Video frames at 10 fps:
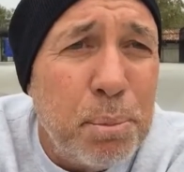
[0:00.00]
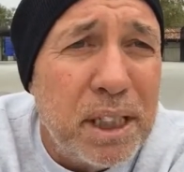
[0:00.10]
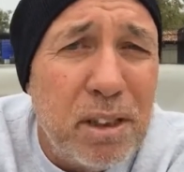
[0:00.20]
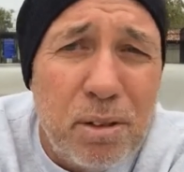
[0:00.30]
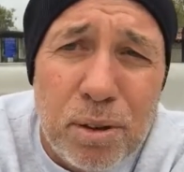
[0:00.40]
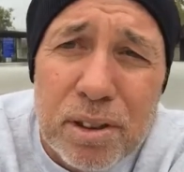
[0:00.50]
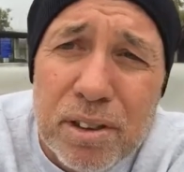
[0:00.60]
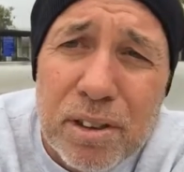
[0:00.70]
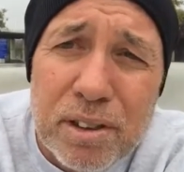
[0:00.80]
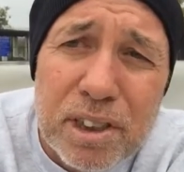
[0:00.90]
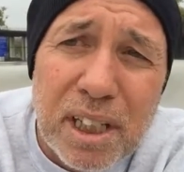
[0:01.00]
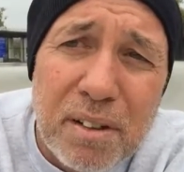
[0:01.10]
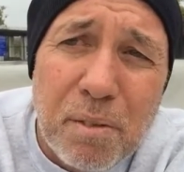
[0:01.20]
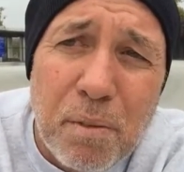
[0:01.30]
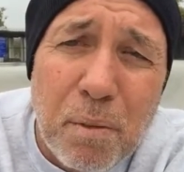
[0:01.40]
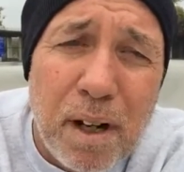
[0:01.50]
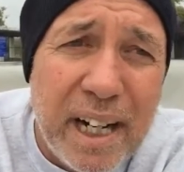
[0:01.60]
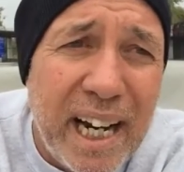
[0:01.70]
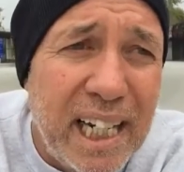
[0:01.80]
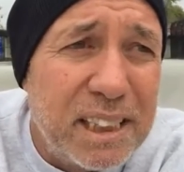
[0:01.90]
about the Lord to those that
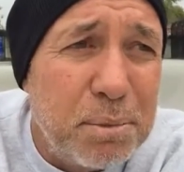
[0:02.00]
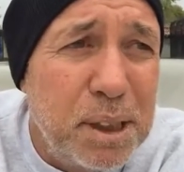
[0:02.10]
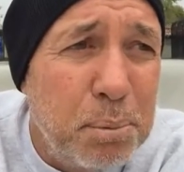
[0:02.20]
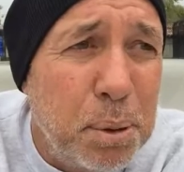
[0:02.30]
want to ask me,